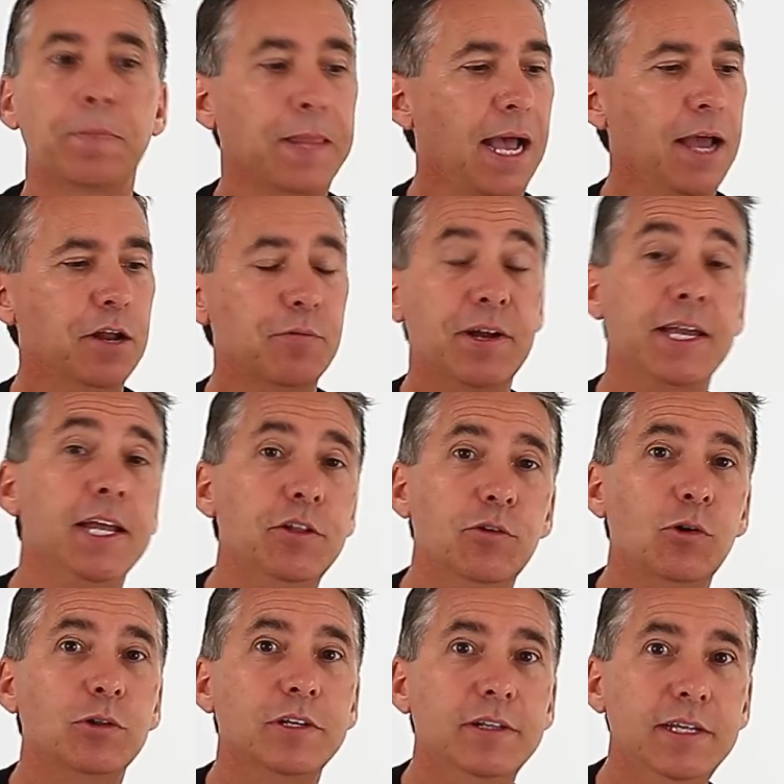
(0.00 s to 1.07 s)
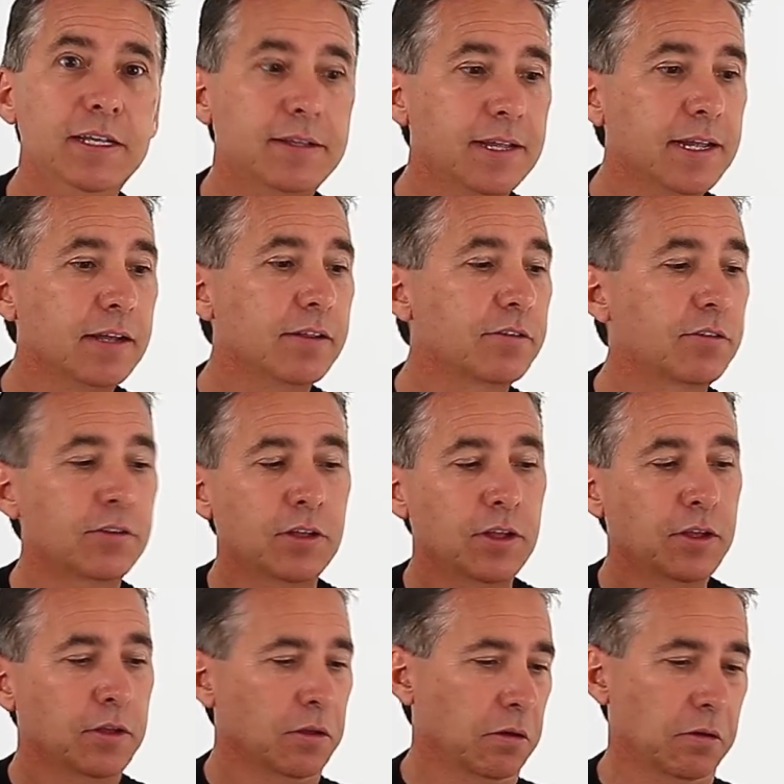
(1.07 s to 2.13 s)
I don't want to get into all the details
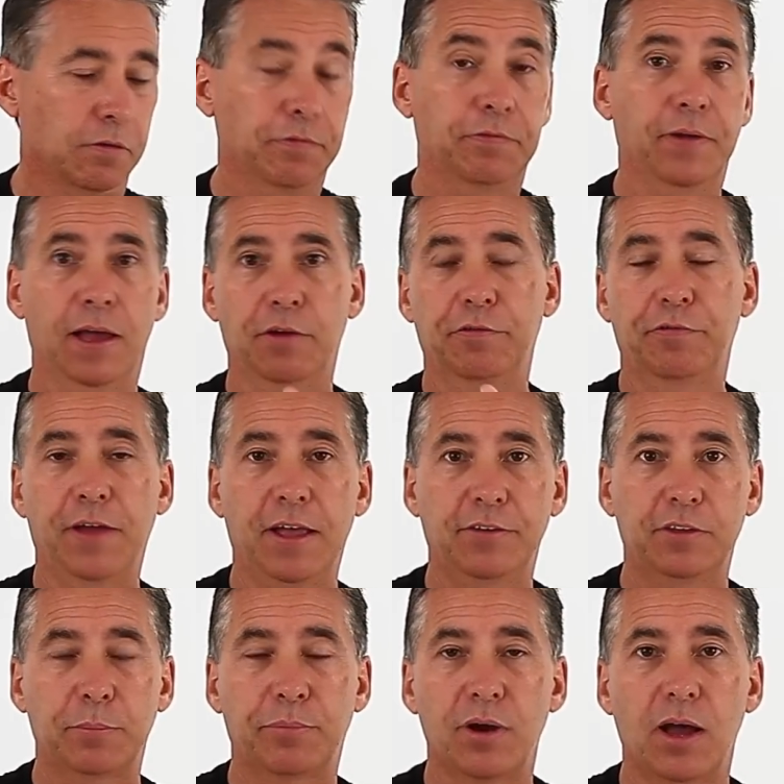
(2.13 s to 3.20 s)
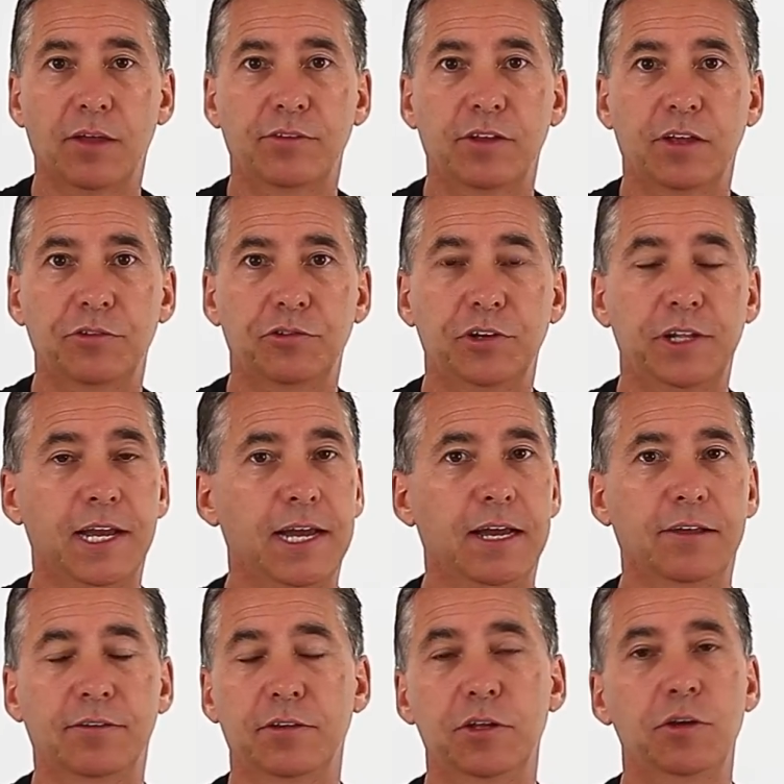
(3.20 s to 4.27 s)
of how fast the processor it
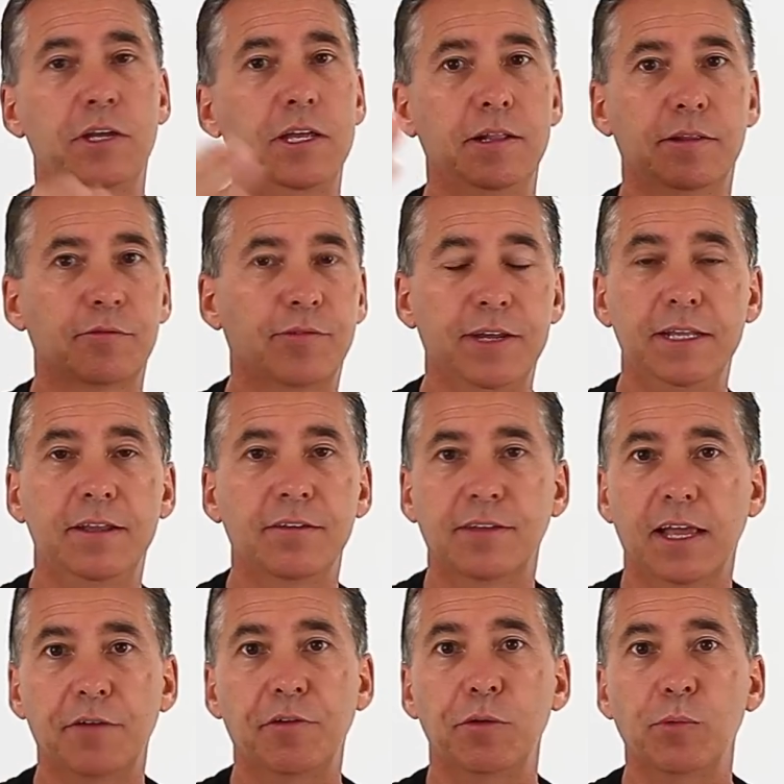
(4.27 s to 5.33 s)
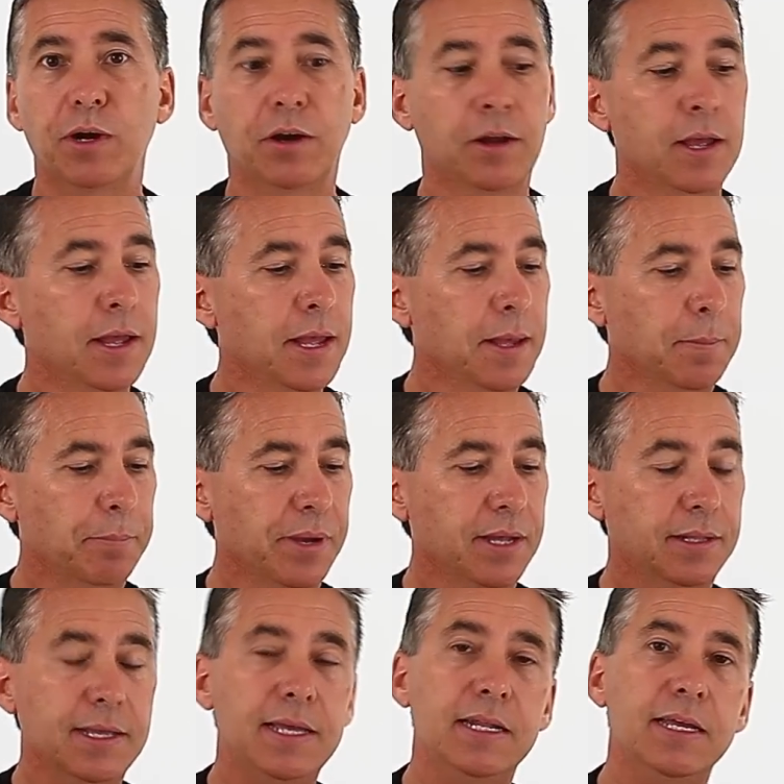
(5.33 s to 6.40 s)
has and you can rate this everywhere,
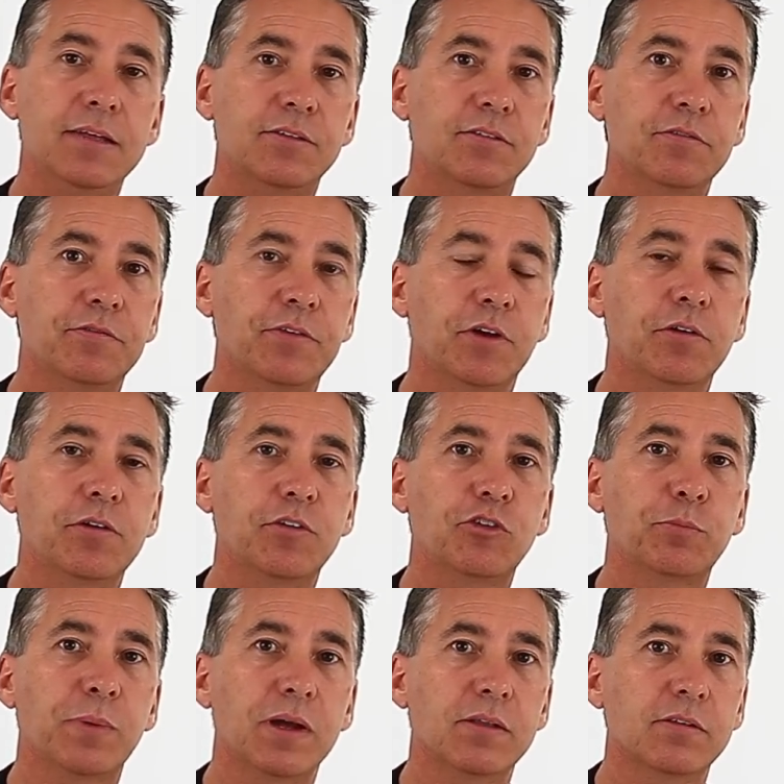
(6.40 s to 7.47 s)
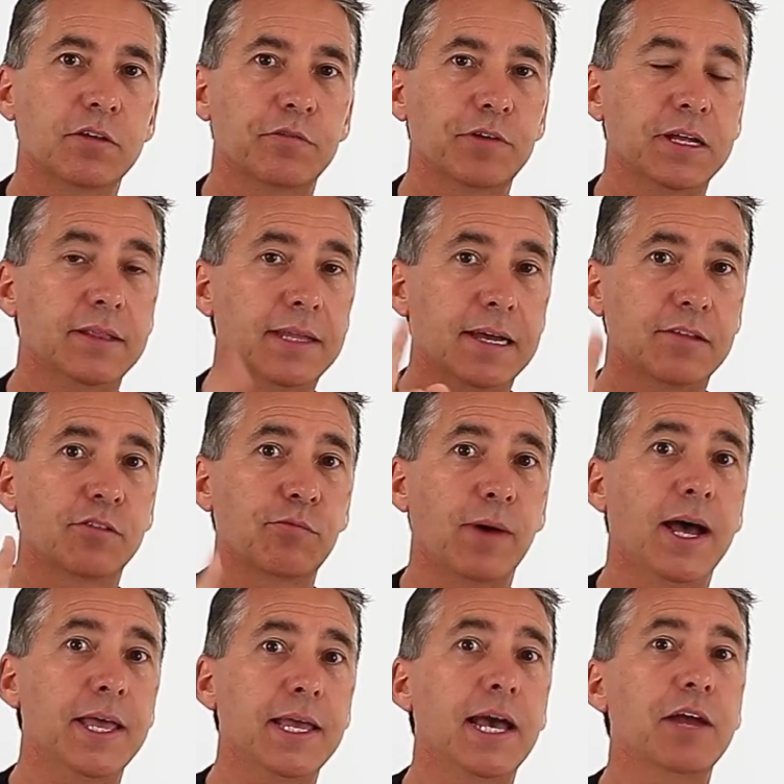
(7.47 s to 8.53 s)
but it is very responsive and that's
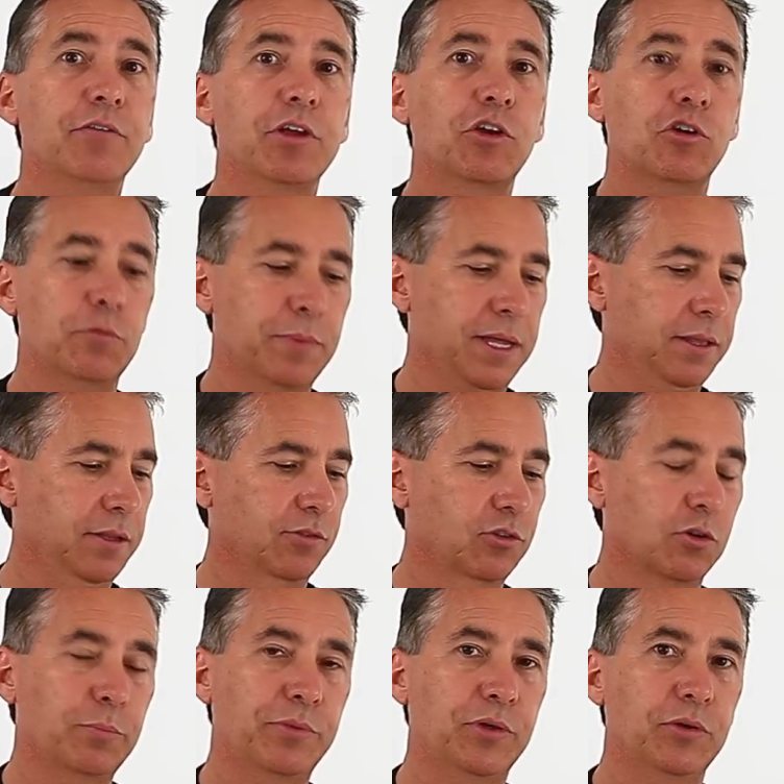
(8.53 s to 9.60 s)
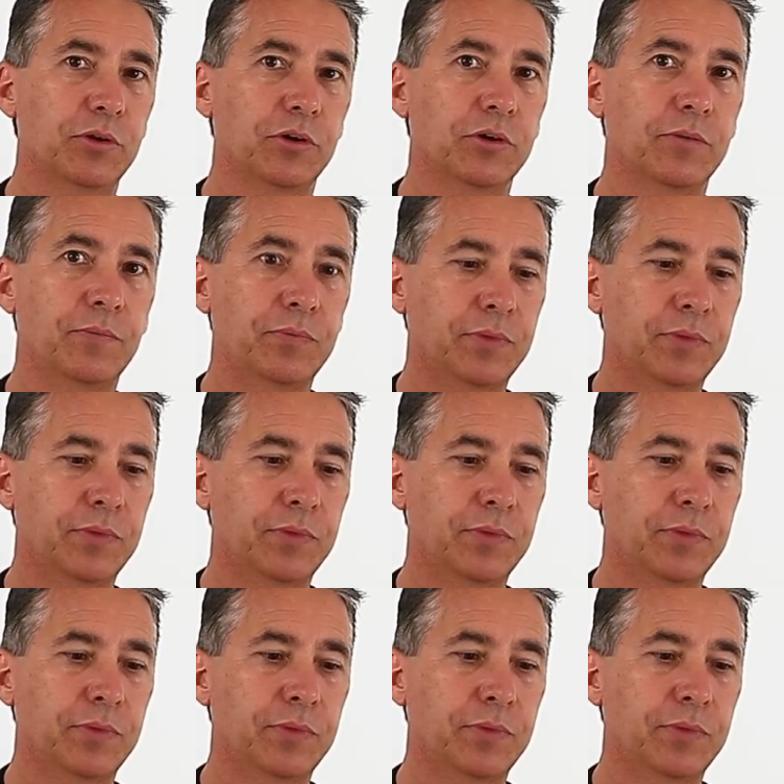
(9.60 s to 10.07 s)
why I recommend this computer.